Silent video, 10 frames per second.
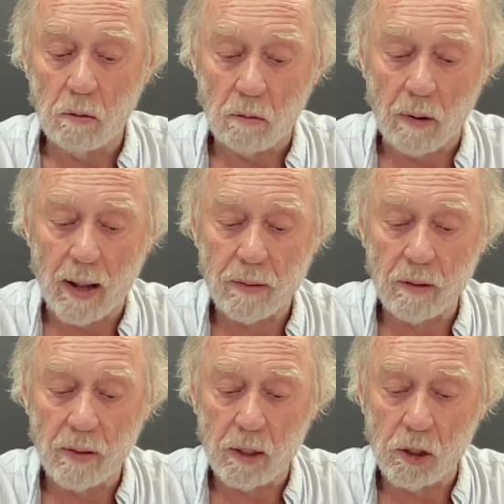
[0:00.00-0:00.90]

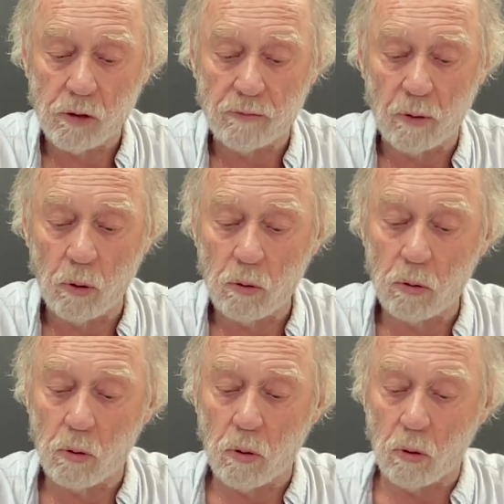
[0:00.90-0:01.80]
rather than his
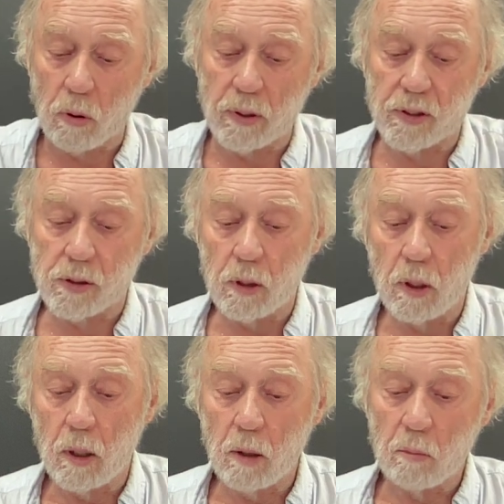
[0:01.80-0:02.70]
vocal cords,
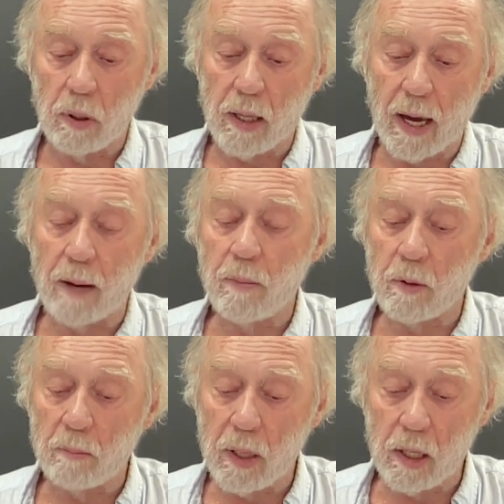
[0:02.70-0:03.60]
became
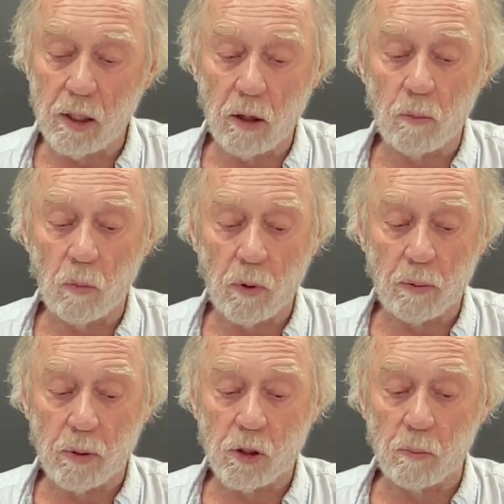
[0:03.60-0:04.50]
the medium
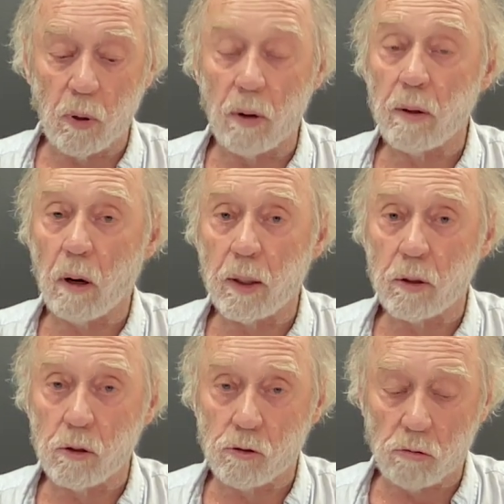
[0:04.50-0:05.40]
with which
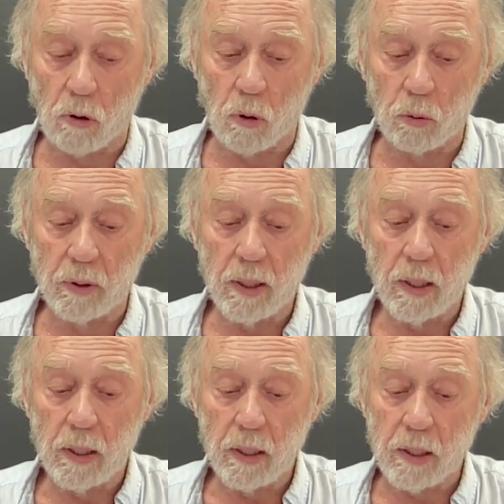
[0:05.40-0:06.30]
Bernhard controlled
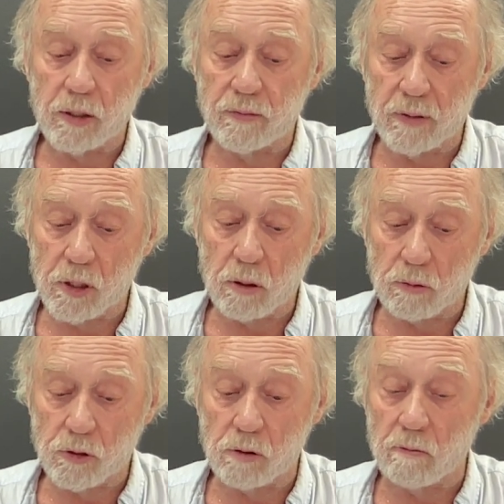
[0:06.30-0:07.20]
his
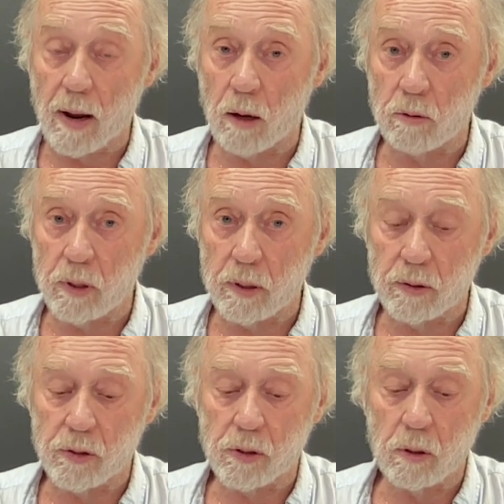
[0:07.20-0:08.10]
physical
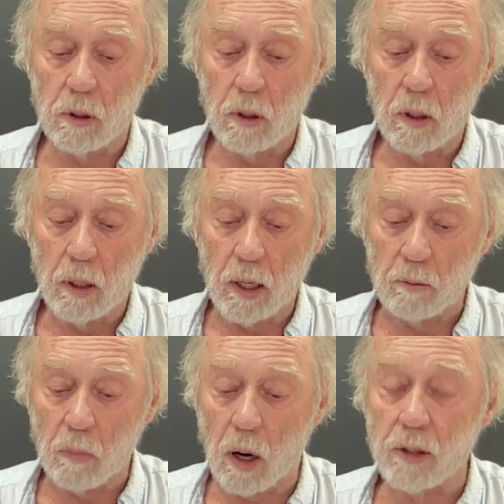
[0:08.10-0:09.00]
surroundings
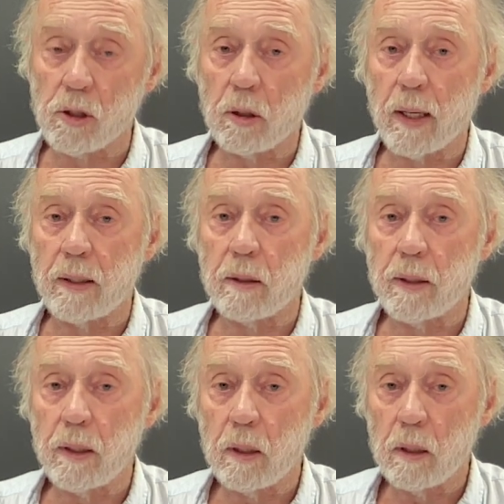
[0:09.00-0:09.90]
and
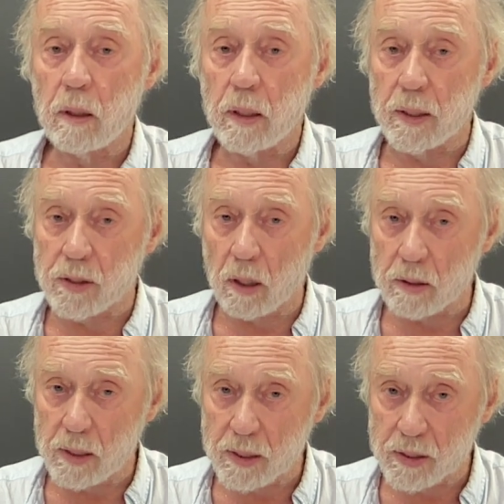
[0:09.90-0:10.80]
modulated his
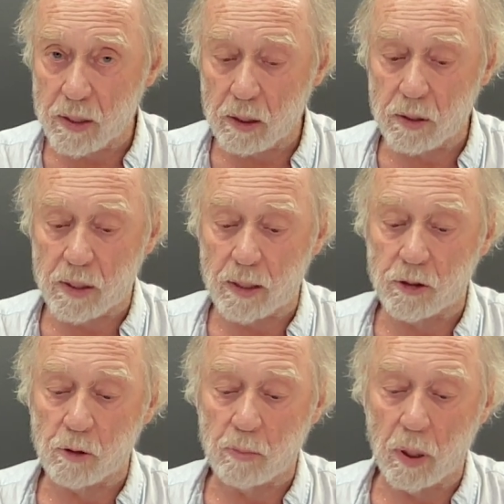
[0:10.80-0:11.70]
artistic
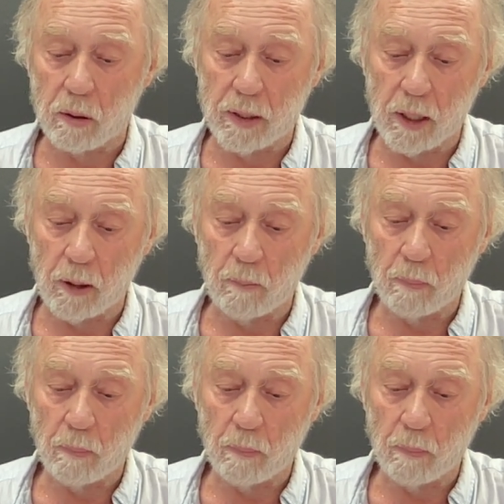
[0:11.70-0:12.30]
sensibility.